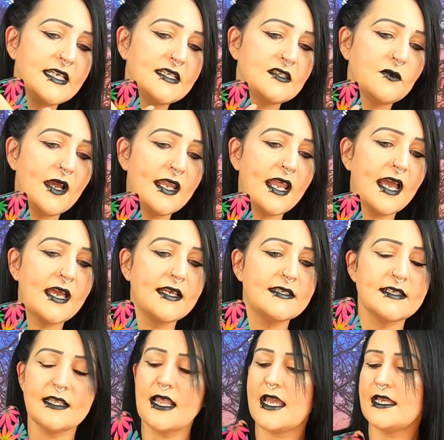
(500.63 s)
It's quite
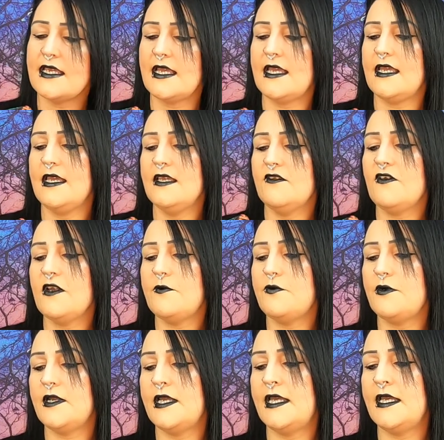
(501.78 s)
nice. I like it. It's very
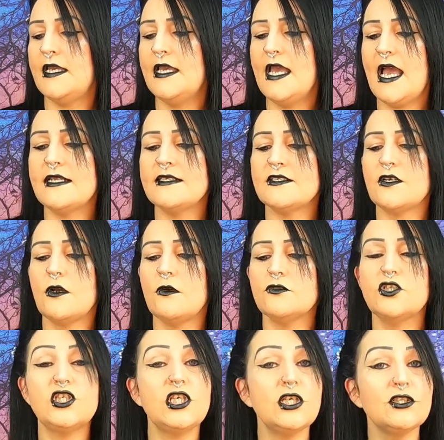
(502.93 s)
pretty. And it's
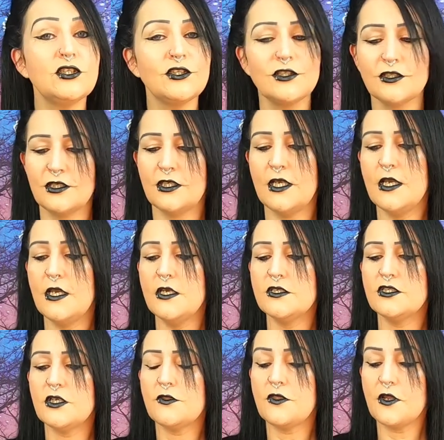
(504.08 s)
called Chilled.
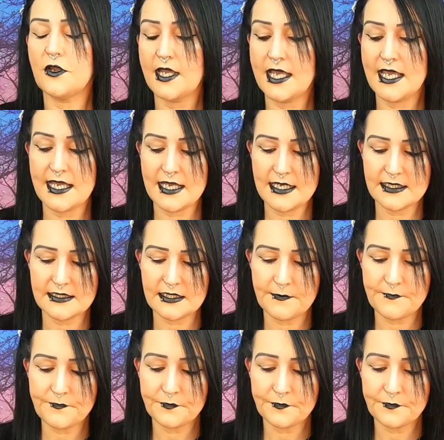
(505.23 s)
So there is...